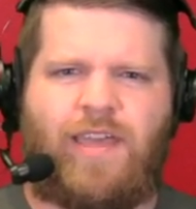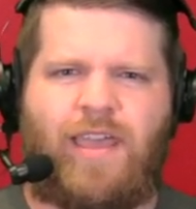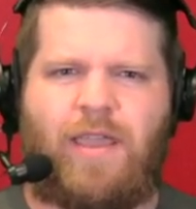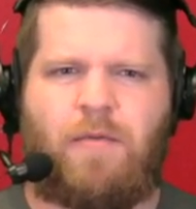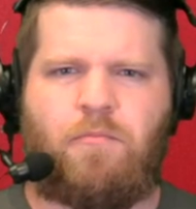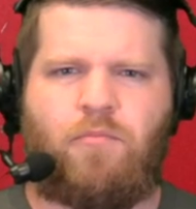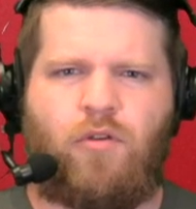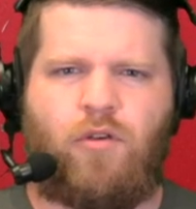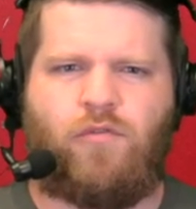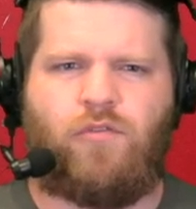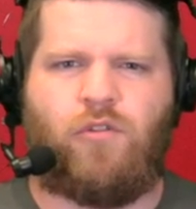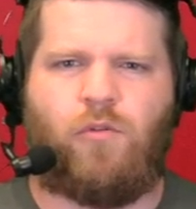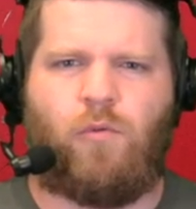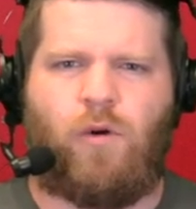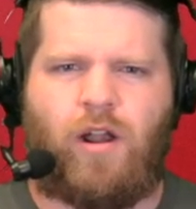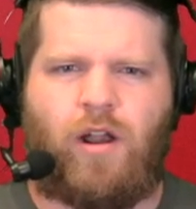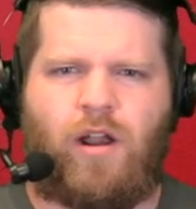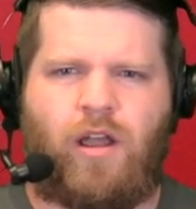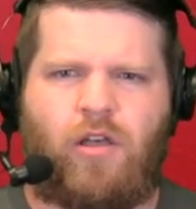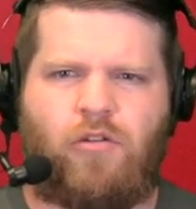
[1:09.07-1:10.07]
They improved to
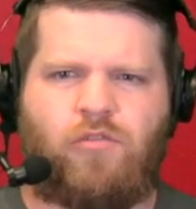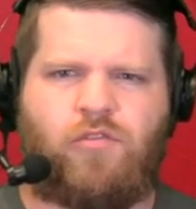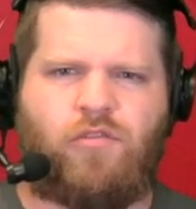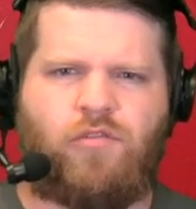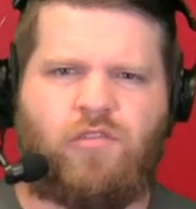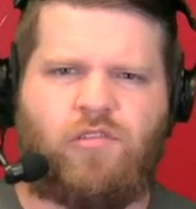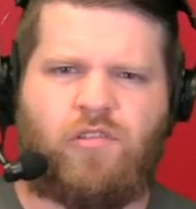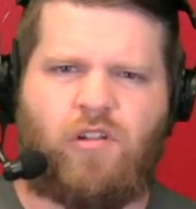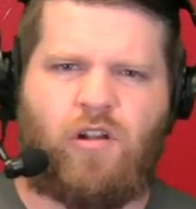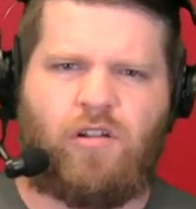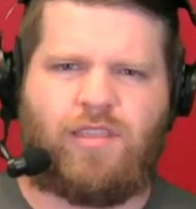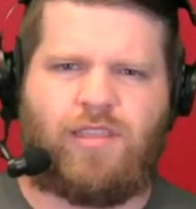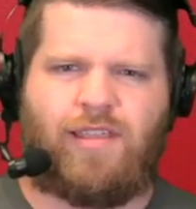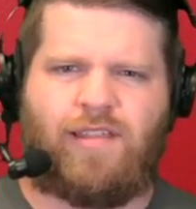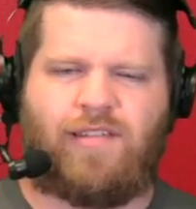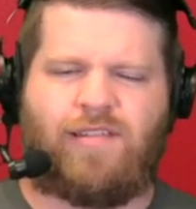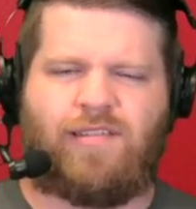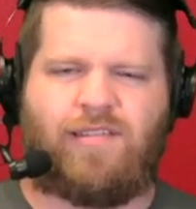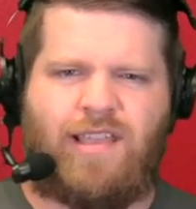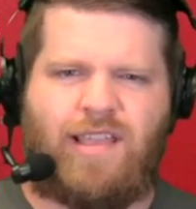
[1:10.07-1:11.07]
1-0 to start
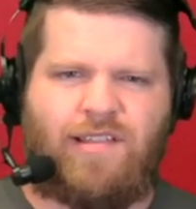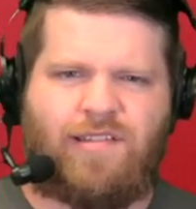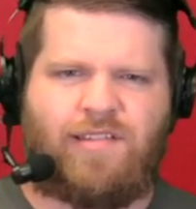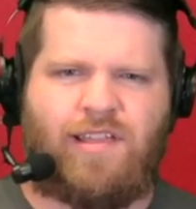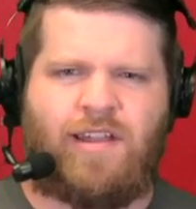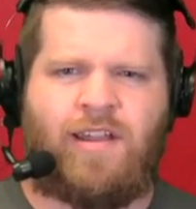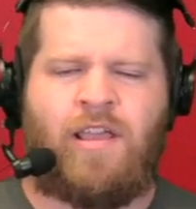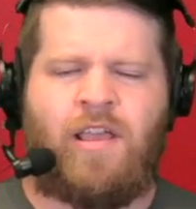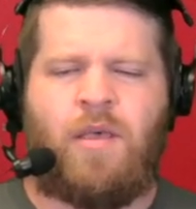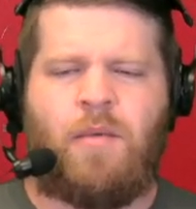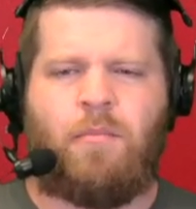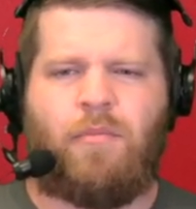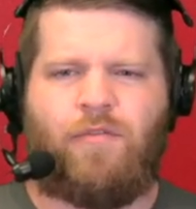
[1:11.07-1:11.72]
this season